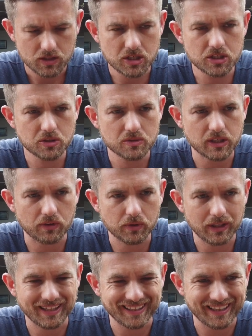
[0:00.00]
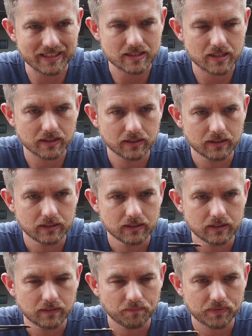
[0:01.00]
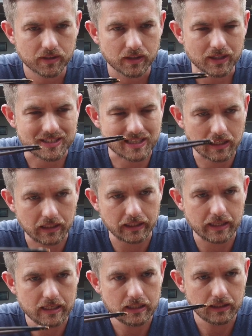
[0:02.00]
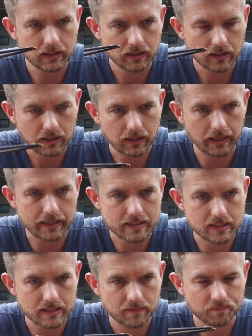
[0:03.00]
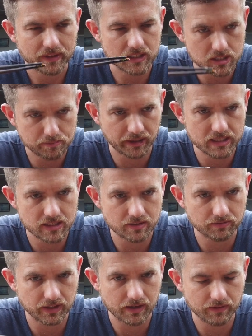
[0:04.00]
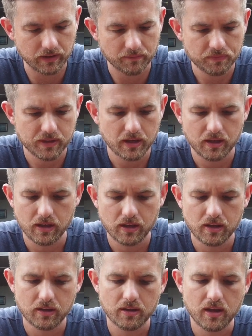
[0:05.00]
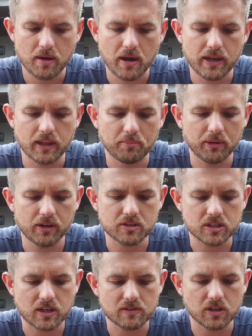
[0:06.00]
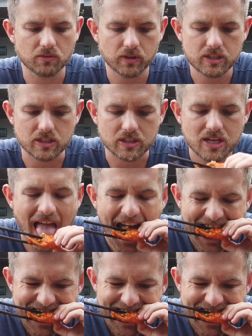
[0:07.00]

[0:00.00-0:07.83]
Chinsu is like really light. It's clean, light, and spicy flavor. And that butter just gives it the richness.